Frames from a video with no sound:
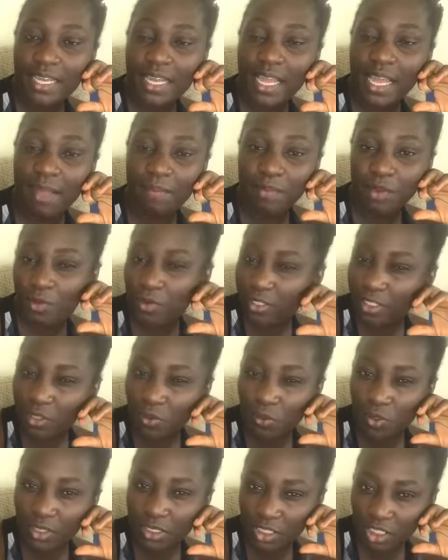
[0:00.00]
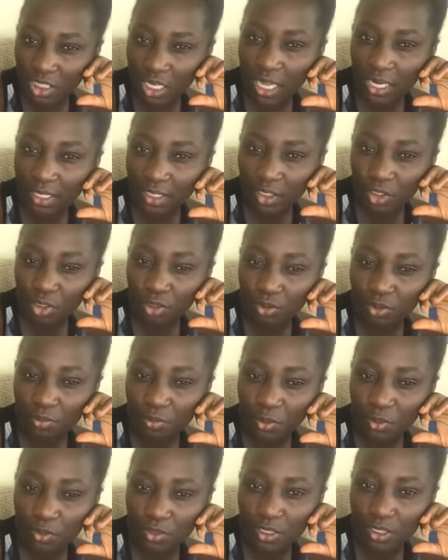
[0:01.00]
And because they want to challenge you,
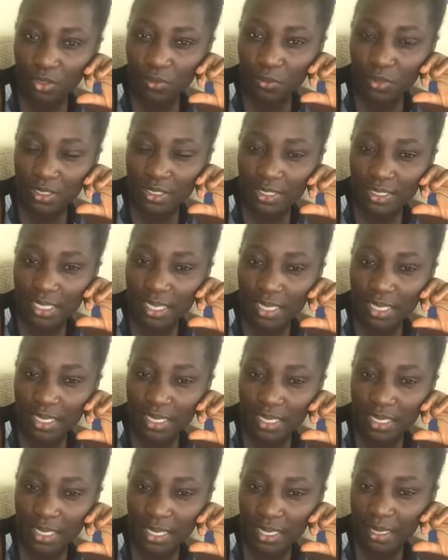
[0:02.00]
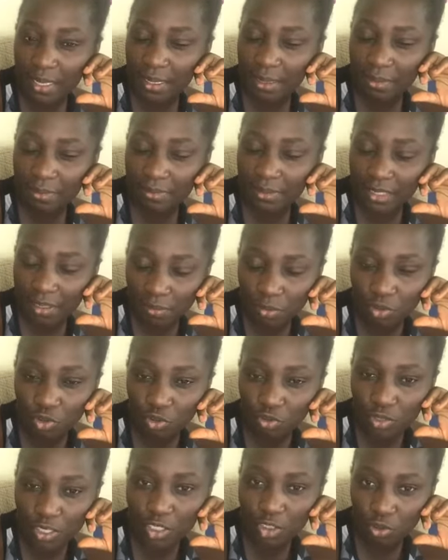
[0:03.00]
because they want to
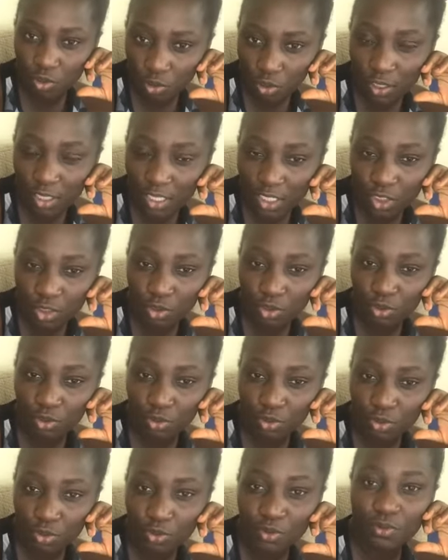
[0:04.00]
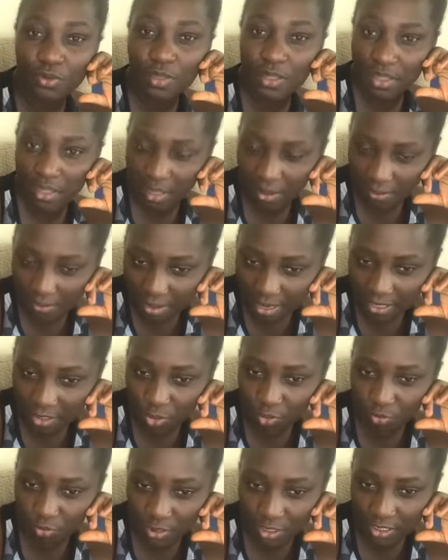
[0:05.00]
demonstrate knowledge to you, they
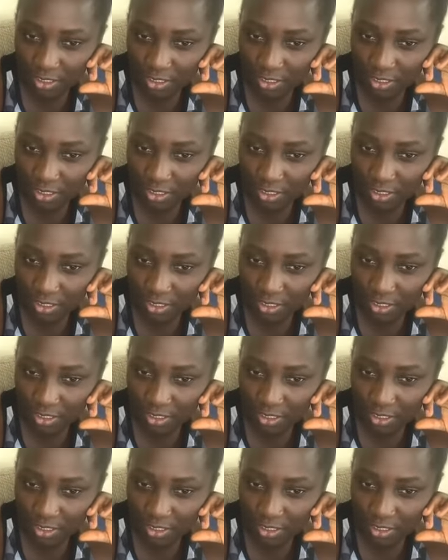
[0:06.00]
might read.